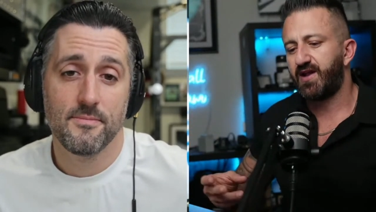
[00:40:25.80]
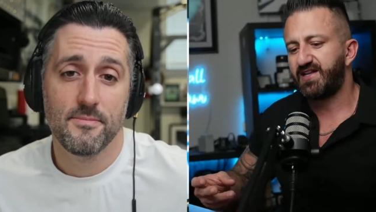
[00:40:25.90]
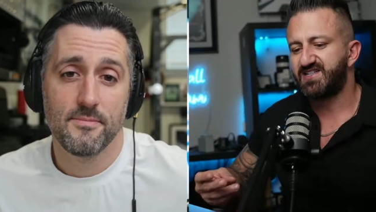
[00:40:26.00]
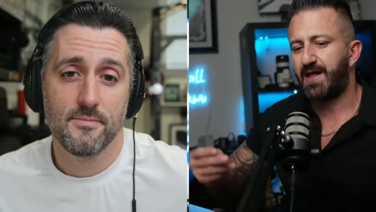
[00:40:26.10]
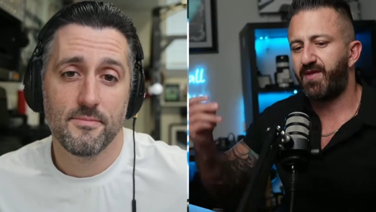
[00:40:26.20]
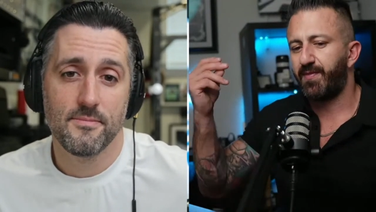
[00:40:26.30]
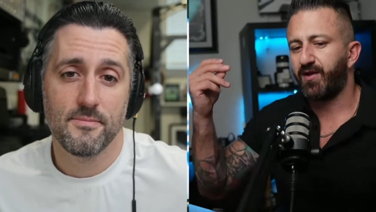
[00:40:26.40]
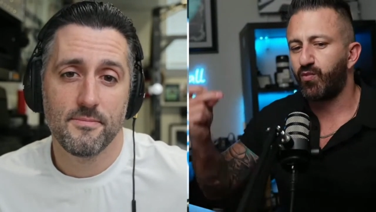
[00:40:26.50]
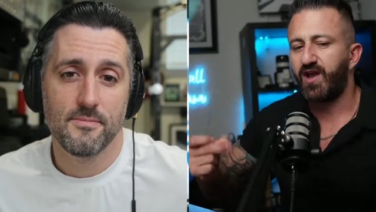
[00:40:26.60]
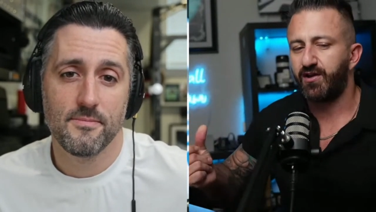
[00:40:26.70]
Speaker 1: snapped in, I'm
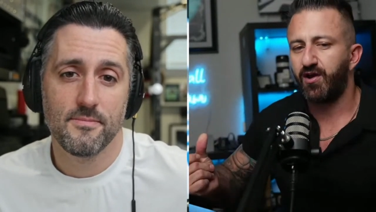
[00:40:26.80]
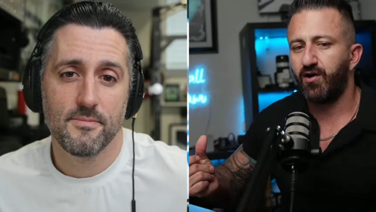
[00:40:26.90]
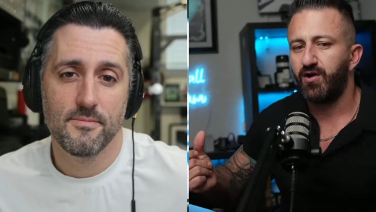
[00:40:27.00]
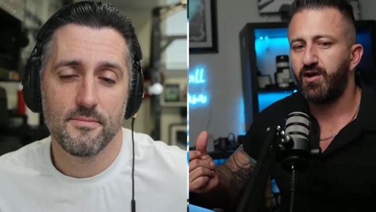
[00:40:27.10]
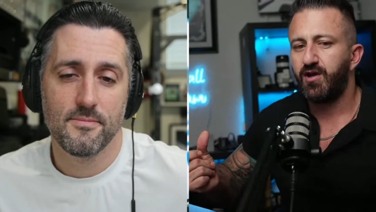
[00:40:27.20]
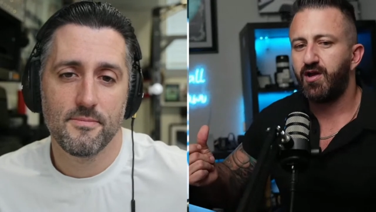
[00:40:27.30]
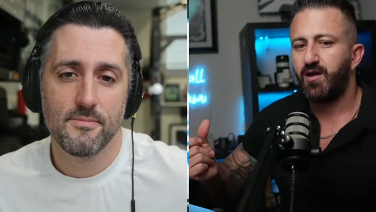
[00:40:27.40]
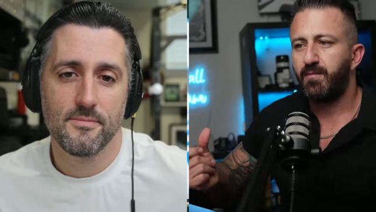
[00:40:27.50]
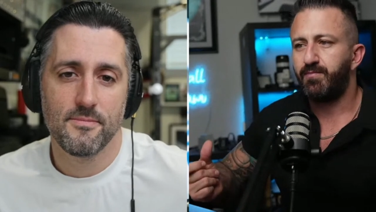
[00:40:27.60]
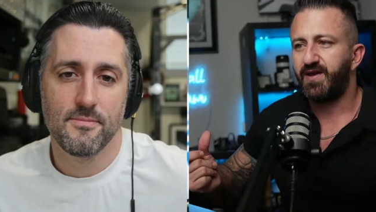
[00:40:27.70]
like, wait, no,
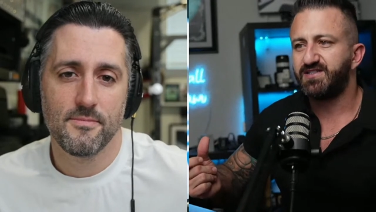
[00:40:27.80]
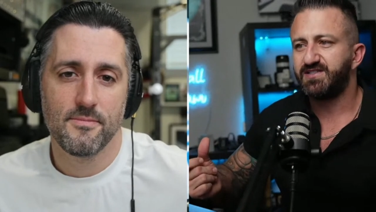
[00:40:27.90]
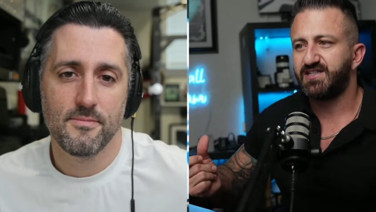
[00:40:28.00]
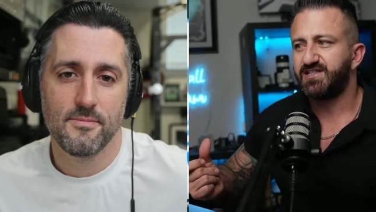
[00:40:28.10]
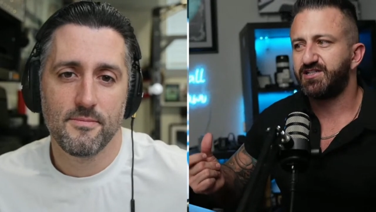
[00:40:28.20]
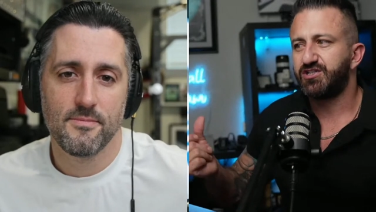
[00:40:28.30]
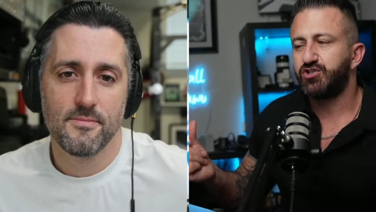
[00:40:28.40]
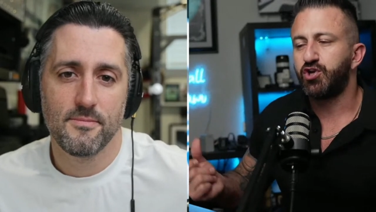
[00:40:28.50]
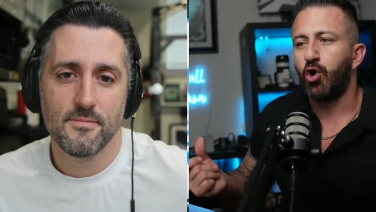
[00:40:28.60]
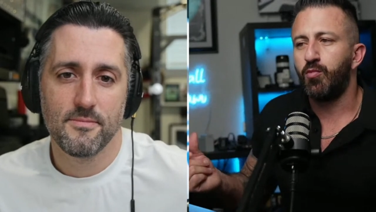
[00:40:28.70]
business is
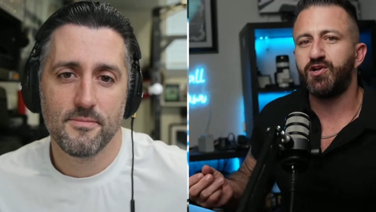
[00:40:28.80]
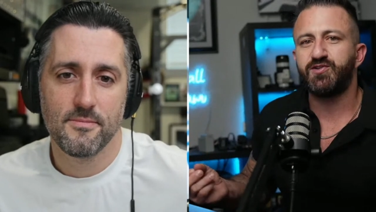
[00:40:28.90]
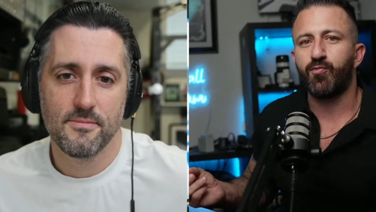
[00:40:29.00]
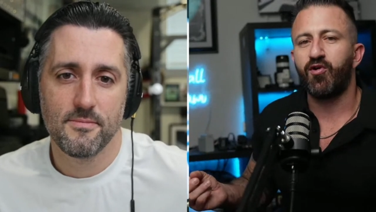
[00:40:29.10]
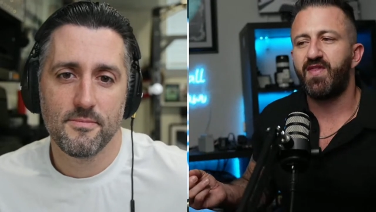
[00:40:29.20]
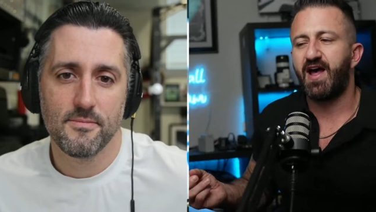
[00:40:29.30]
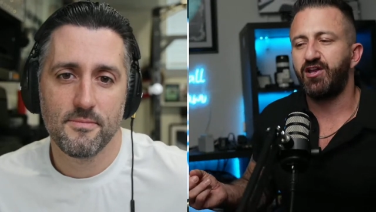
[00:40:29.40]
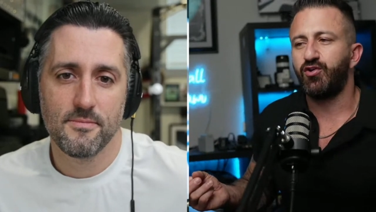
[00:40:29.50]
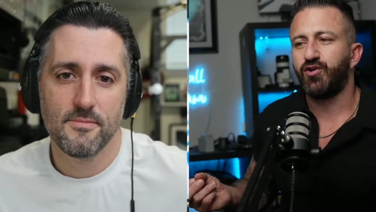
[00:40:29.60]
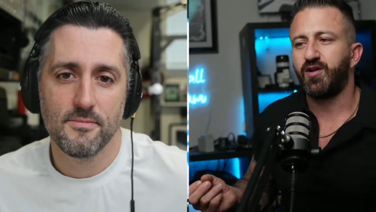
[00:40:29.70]
so much more than that.
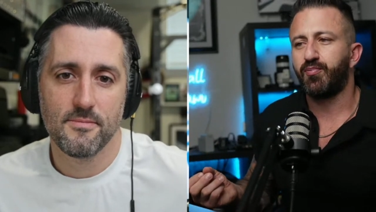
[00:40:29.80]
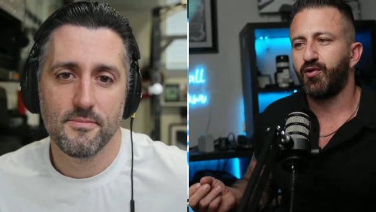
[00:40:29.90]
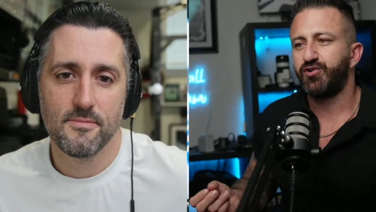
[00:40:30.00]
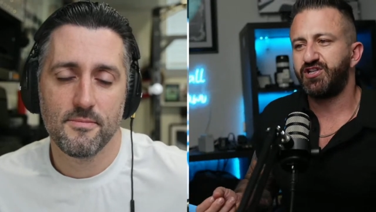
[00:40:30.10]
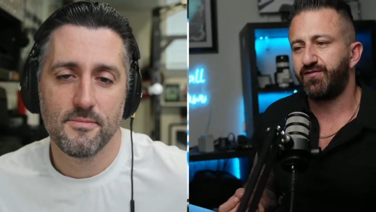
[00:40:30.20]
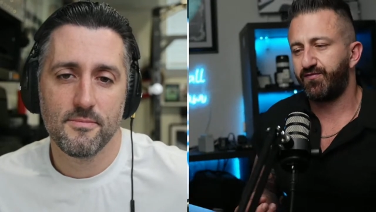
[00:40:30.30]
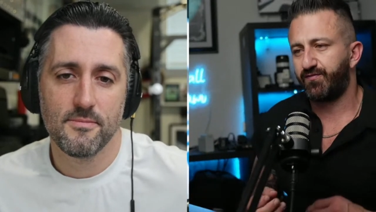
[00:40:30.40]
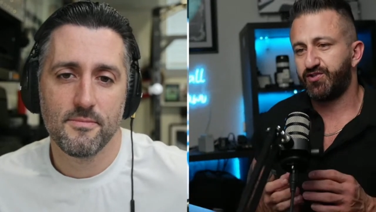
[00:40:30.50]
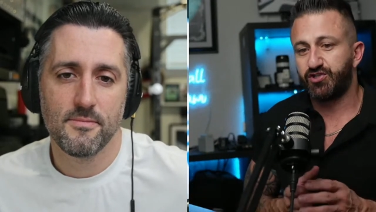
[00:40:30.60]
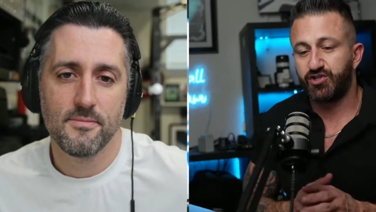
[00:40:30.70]
And you can approach it
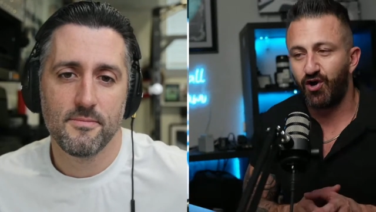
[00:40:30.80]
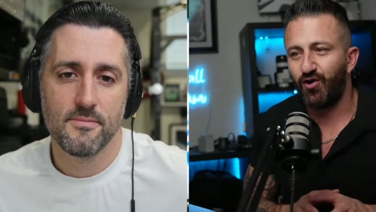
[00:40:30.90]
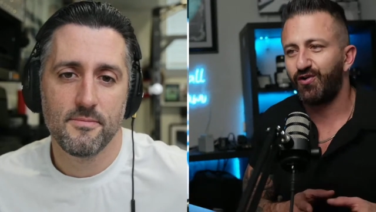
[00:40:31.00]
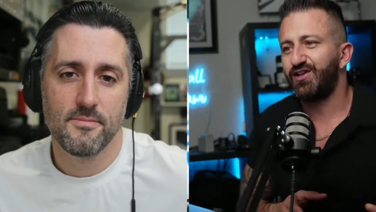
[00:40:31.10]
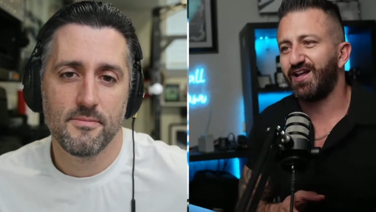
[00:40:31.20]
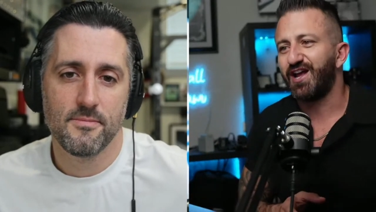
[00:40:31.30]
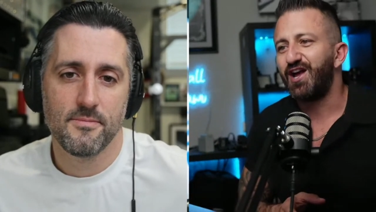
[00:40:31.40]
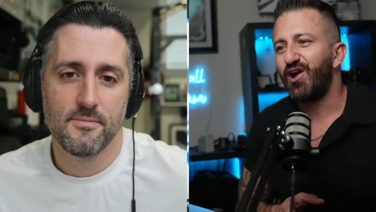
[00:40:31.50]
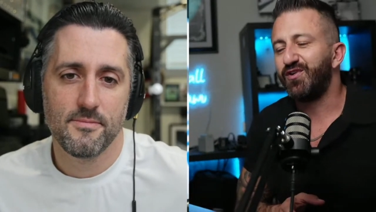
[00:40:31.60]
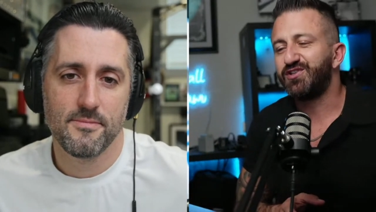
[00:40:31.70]
so like with